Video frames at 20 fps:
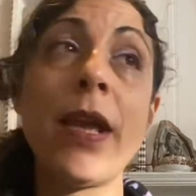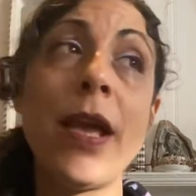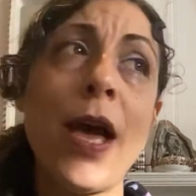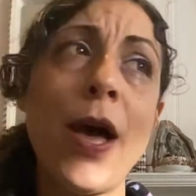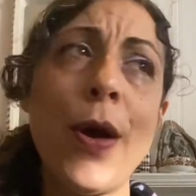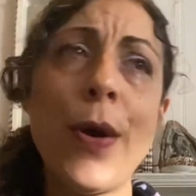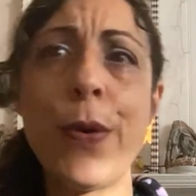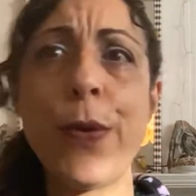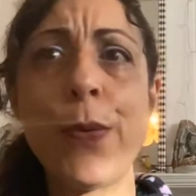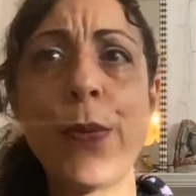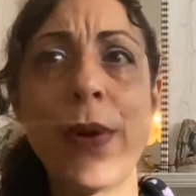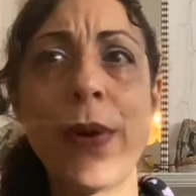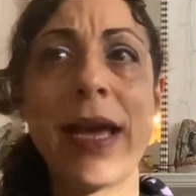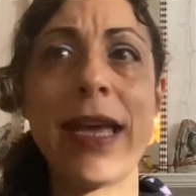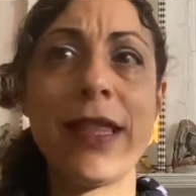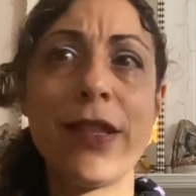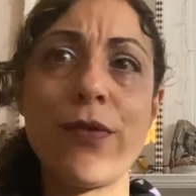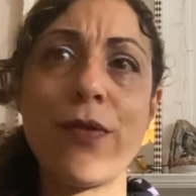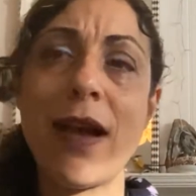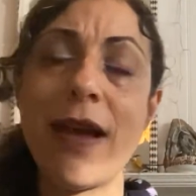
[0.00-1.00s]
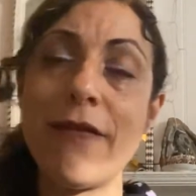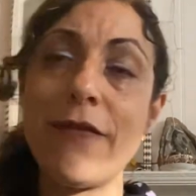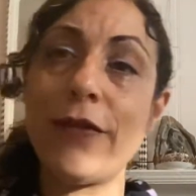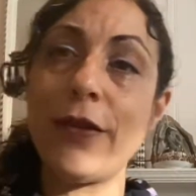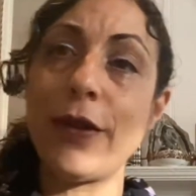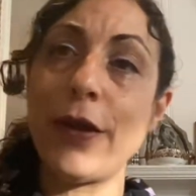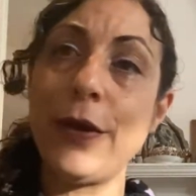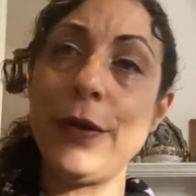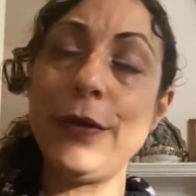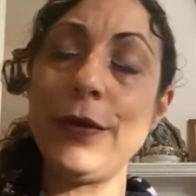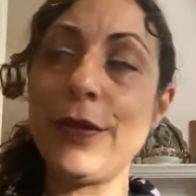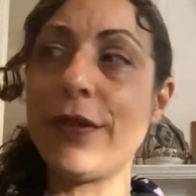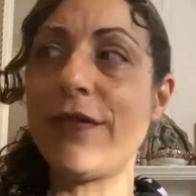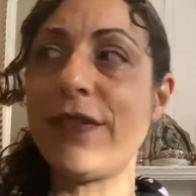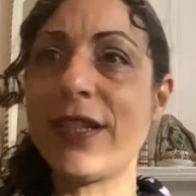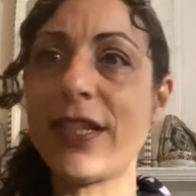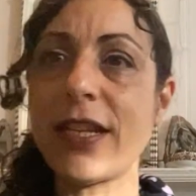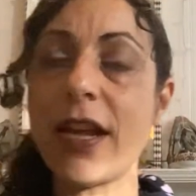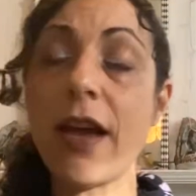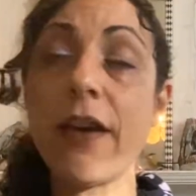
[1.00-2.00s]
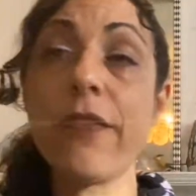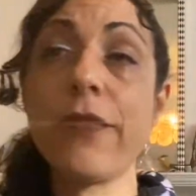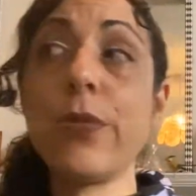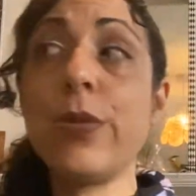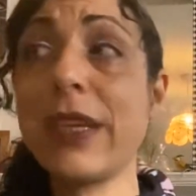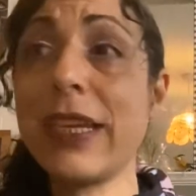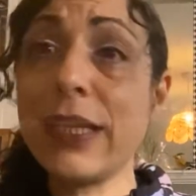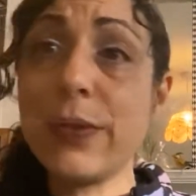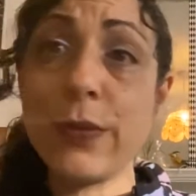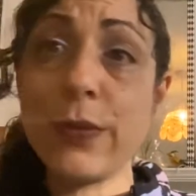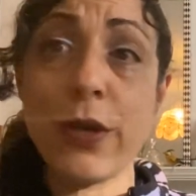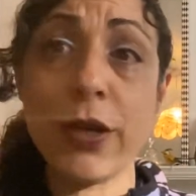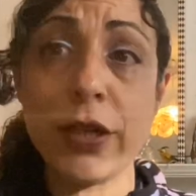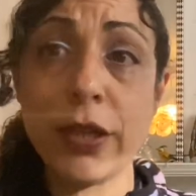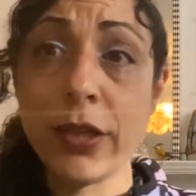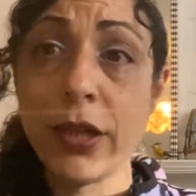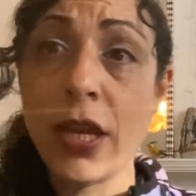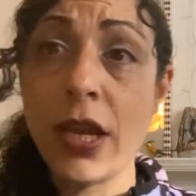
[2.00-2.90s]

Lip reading: Oh, we're the rightful owners of stuff. Well, guess what?